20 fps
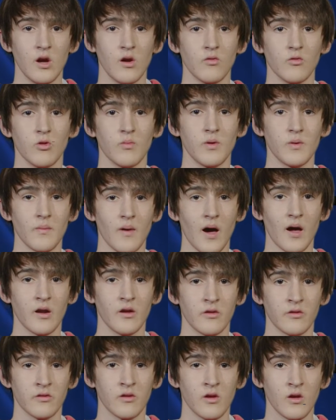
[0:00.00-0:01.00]
Ruby
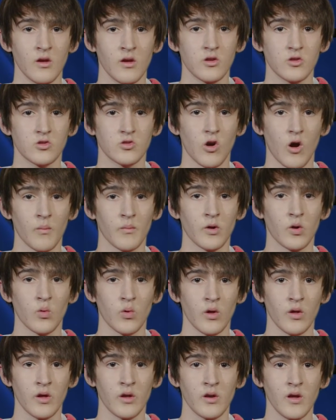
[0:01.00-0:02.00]
Mattis, Sean
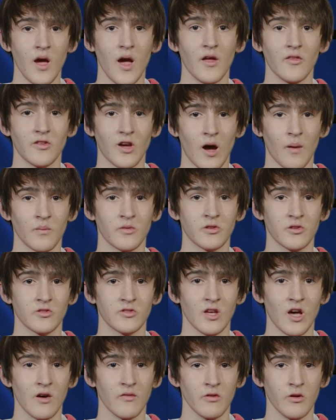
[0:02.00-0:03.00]
McQuillan, and Thomas
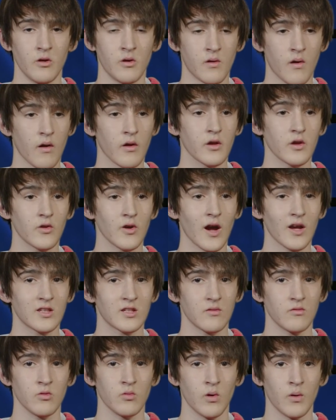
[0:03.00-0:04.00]
DeSalvo. Congrats,
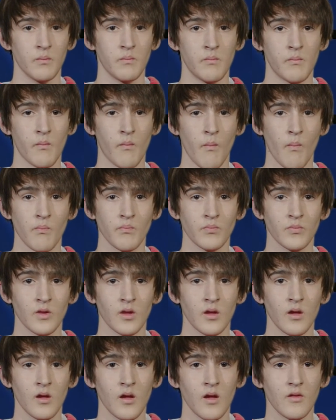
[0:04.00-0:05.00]
everyone.
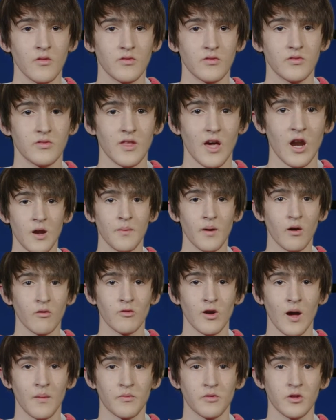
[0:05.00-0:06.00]
That about
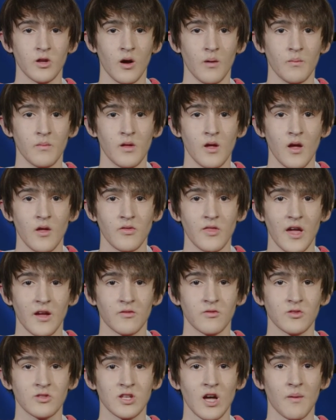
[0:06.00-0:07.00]
wraps it up. Thanks
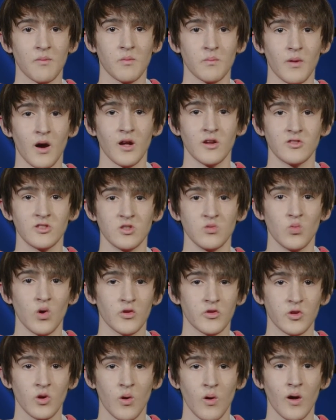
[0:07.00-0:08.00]
for stopping by to see
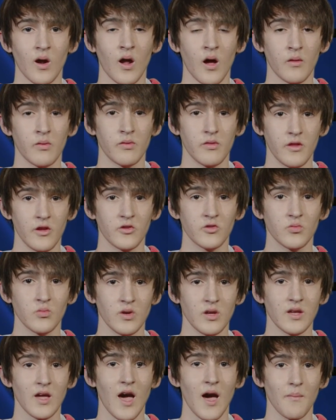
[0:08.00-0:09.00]
what's going on this
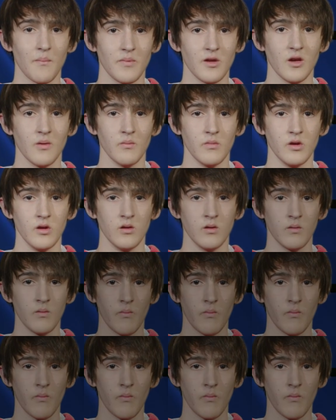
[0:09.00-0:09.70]
week at BMB.